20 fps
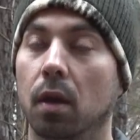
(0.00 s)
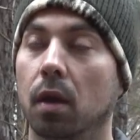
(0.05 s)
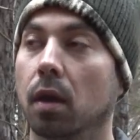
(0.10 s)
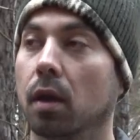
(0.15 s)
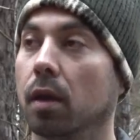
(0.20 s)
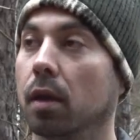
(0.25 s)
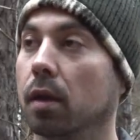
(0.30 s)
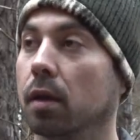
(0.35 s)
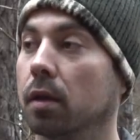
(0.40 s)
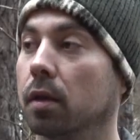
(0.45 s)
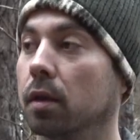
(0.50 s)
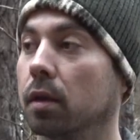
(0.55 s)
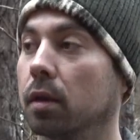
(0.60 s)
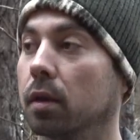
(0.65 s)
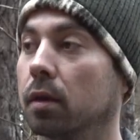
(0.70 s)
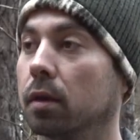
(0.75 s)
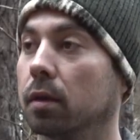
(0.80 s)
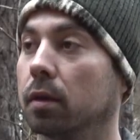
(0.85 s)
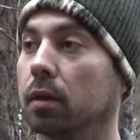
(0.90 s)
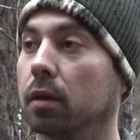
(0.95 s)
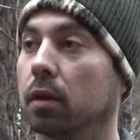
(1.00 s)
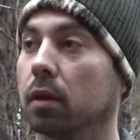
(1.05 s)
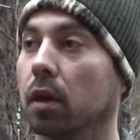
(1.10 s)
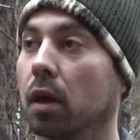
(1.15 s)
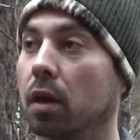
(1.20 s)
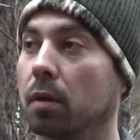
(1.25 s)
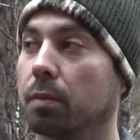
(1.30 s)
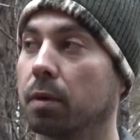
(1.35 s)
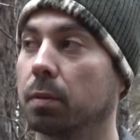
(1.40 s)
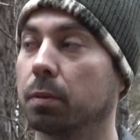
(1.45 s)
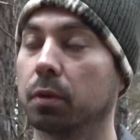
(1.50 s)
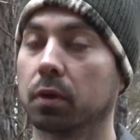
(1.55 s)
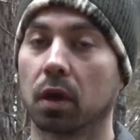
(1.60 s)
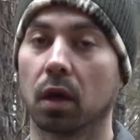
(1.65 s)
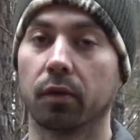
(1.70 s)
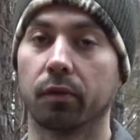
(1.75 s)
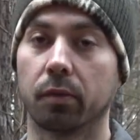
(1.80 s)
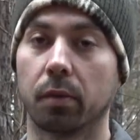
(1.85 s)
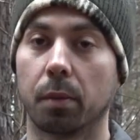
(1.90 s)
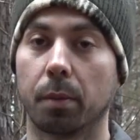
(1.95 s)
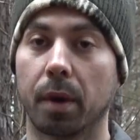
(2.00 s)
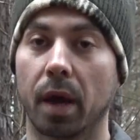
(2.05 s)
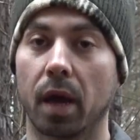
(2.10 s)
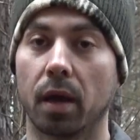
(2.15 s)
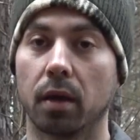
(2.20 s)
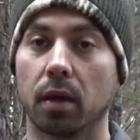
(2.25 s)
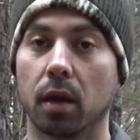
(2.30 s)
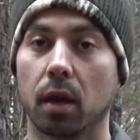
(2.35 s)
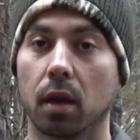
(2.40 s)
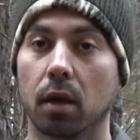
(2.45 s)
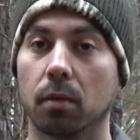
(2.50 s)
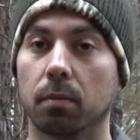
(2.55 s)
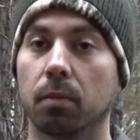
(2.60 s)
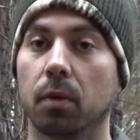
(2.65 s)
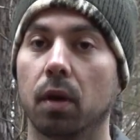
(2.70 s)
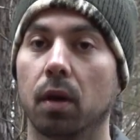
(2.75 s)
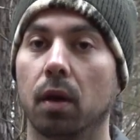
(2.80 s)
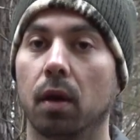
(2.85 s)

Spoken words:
and a lot of people give them a bad name,